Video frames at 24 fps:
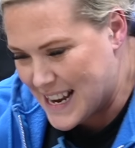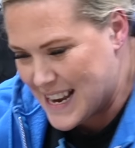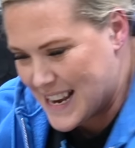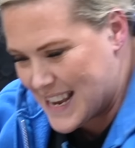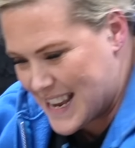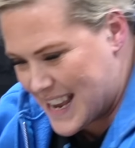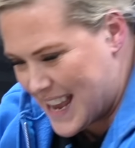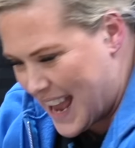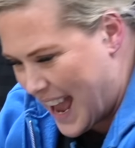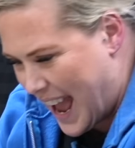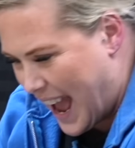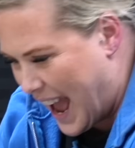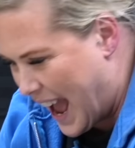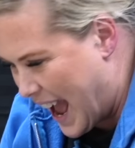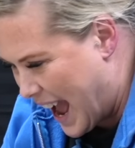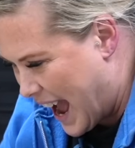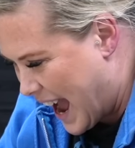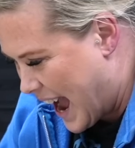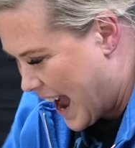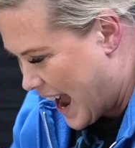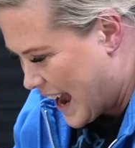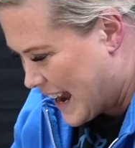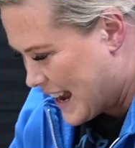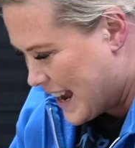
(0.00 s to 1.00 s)

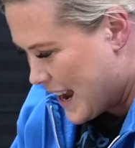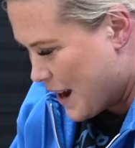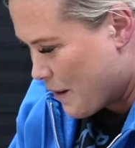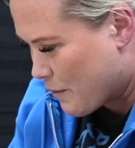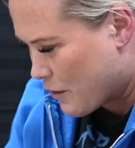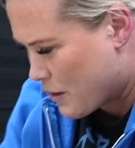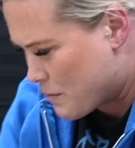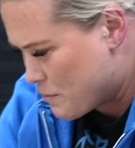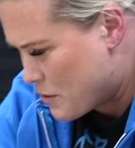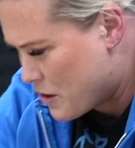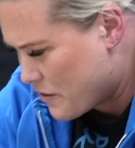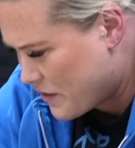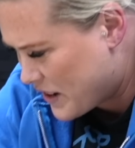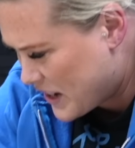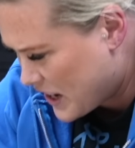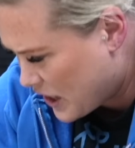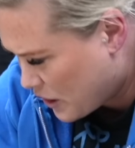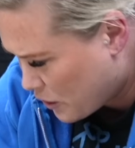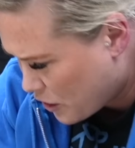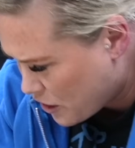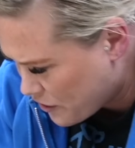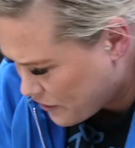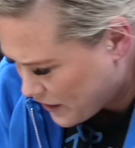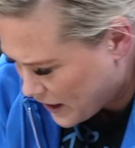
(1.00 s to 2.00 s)
Yeah, we're moving and
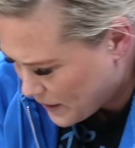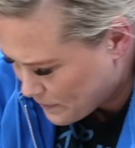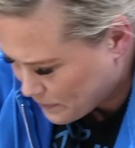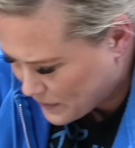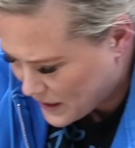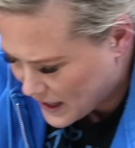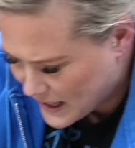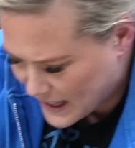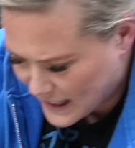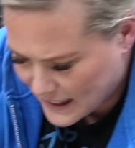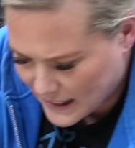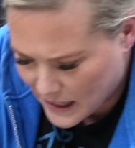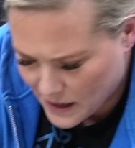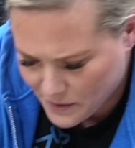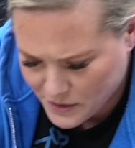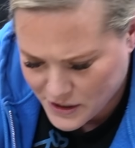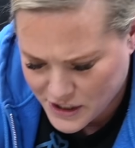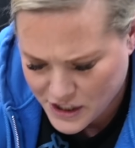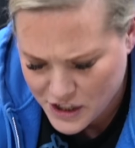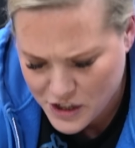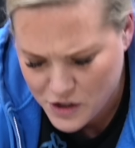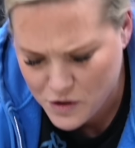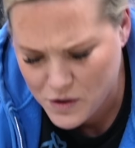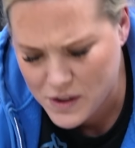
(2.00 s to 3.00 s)
grooving. And he loves
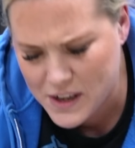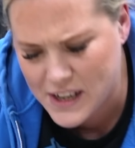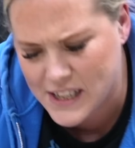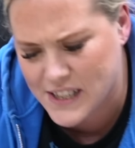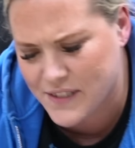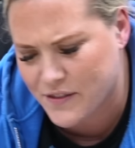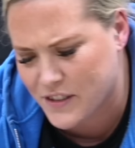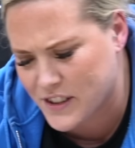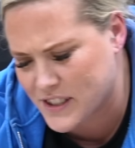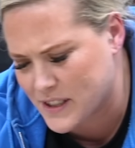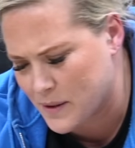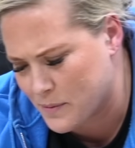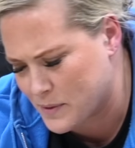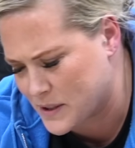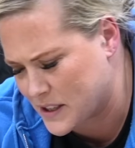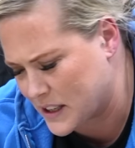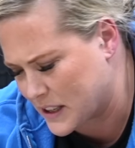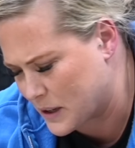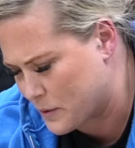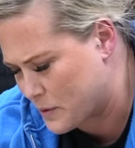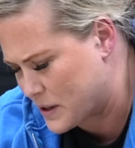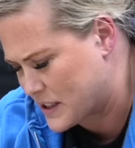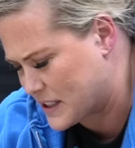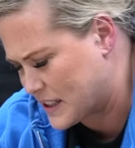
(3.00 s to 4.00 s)
to do this for some
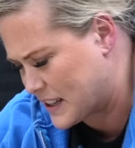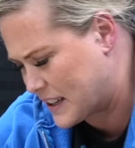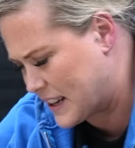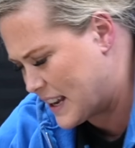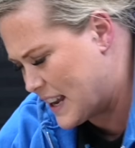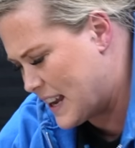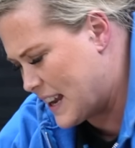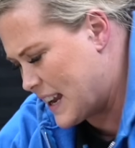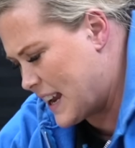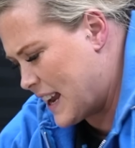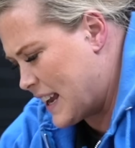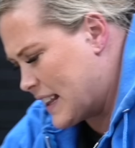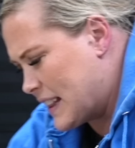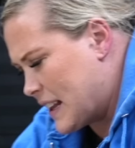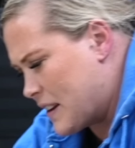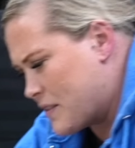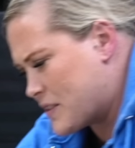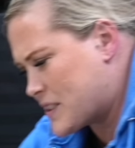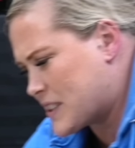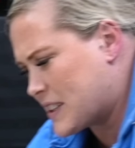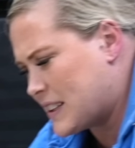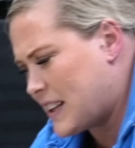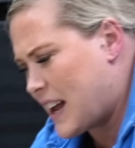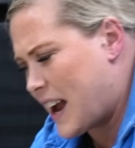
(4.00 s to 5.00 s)
silly reason. He loves
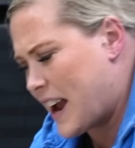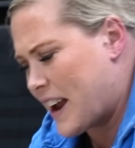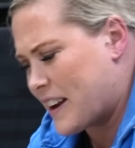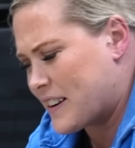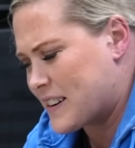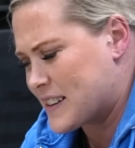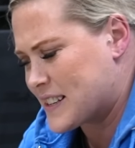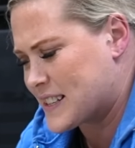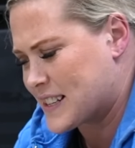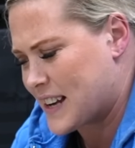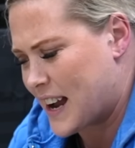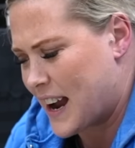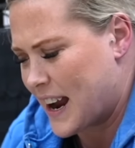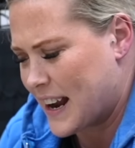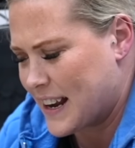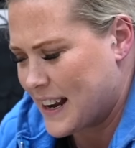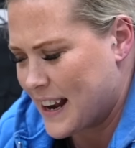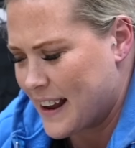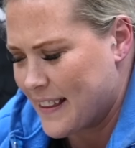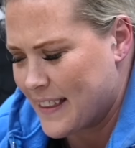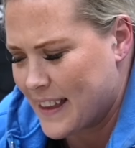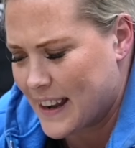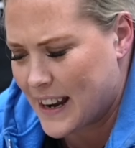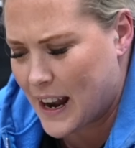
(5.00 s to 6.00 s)
to lie on his side
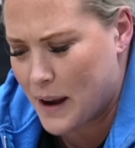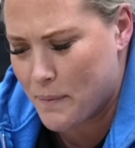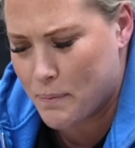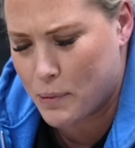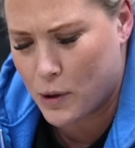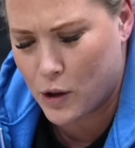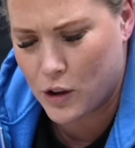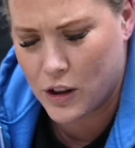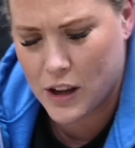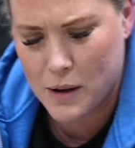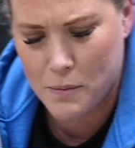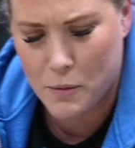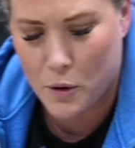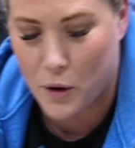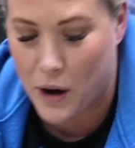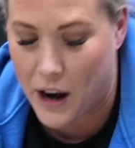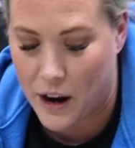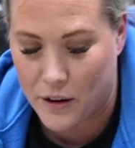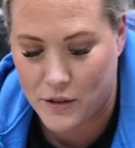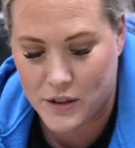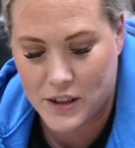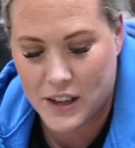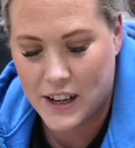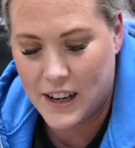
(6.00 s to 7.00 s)
and then I pull him
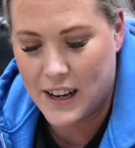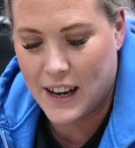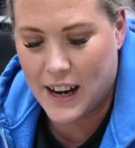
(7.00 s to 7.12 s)
around.